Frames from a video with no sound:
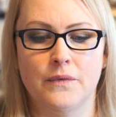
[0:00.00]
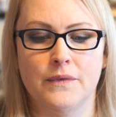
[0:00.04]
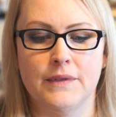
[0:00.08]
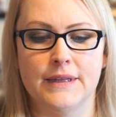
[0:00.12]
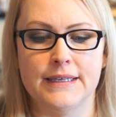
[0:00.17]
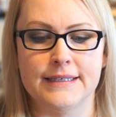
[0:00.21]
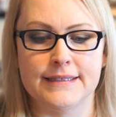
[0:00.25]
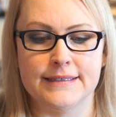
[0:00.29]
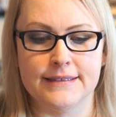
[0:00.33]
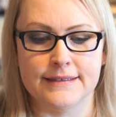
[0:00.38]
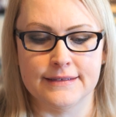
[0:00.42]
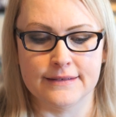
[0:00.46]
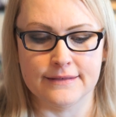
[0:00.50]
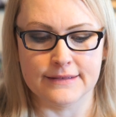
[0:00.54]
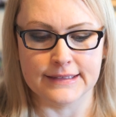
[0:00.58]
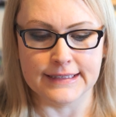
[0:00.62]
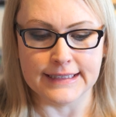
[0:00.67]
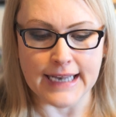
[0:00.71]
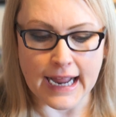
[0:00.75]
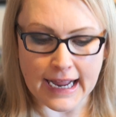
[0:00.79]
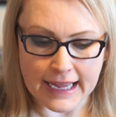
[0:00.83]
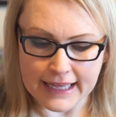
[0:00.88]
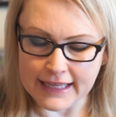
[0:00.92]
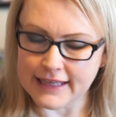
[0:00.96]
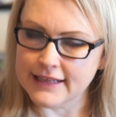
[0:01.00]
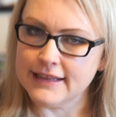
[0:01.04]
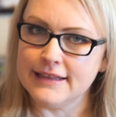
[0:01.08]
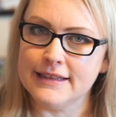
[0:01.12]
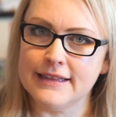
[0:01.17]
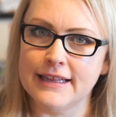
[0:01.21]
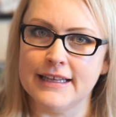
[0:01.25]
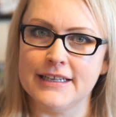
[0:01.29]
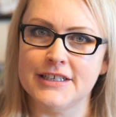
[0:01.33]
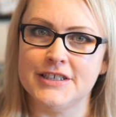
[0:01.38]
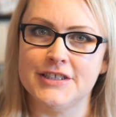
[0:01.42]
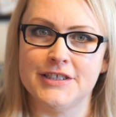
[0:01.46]
this diet
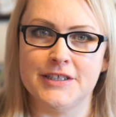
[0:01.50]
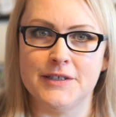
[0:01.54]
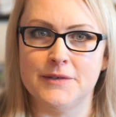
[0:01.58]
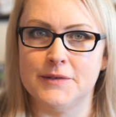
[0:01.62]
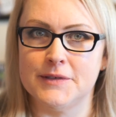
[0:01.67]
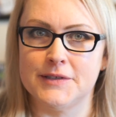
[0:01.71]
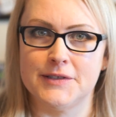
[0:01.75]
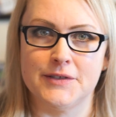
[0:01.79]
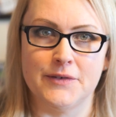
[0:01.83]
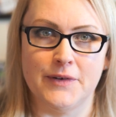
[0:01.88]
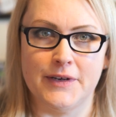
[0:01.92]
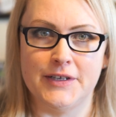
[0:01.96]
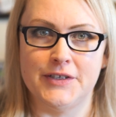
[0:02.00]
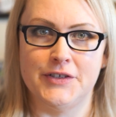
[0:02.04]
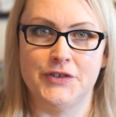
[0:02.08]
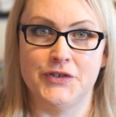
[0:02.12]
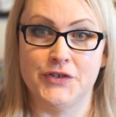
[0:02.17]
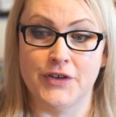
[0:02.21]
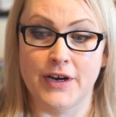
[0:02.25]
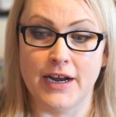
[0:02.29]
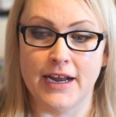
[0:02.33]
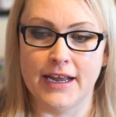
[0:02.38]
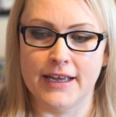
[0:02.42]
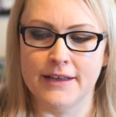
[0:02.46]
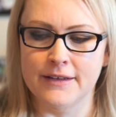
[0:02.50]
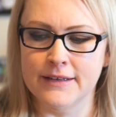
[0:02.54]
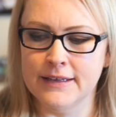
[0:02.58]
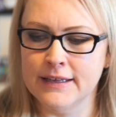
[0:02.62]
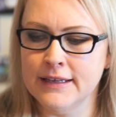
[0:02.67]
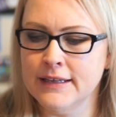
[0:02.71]
that she was going to try.